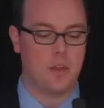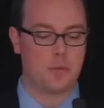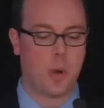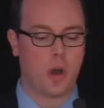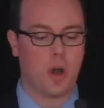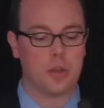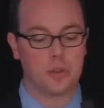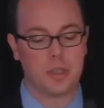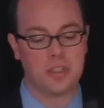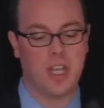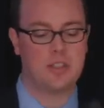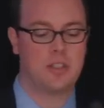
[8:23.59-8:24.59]
This part also
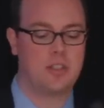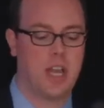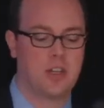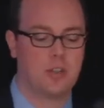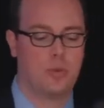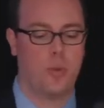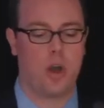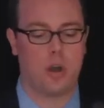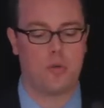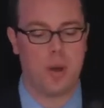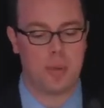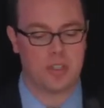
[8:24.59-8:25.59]
contains a section where
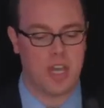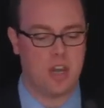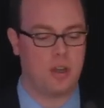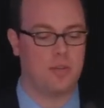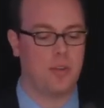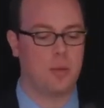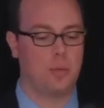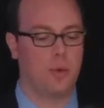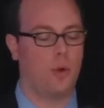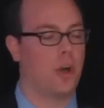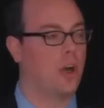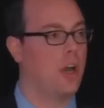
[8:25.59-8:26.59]
a representative of the
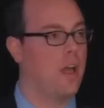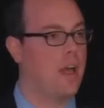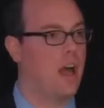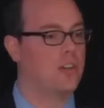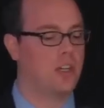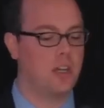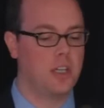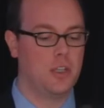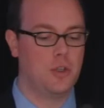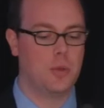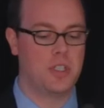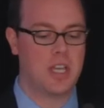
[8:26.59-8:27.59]
employer is going to
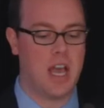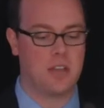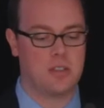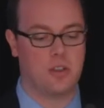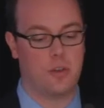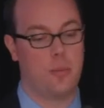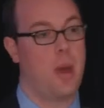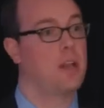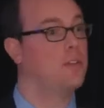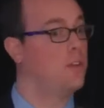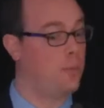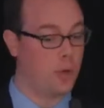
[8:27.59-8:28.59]
need to attest under the
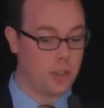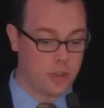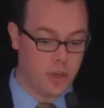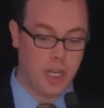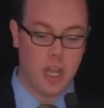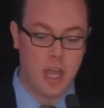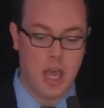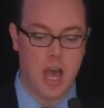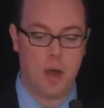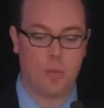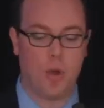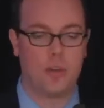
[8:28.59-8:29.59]
penalty of perjury
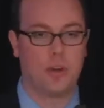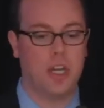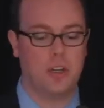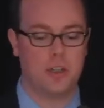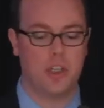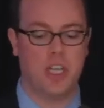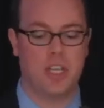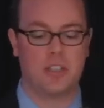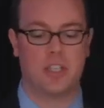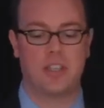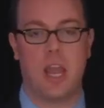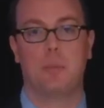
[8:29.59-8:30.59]
whether he or she
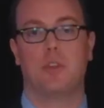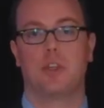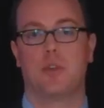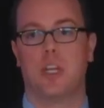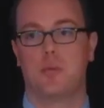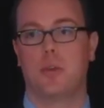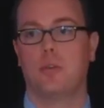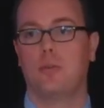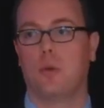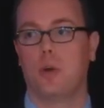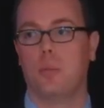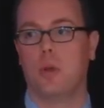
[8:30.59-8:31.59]
has examined the transmittal
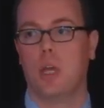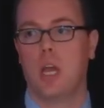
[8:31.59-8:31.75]
form,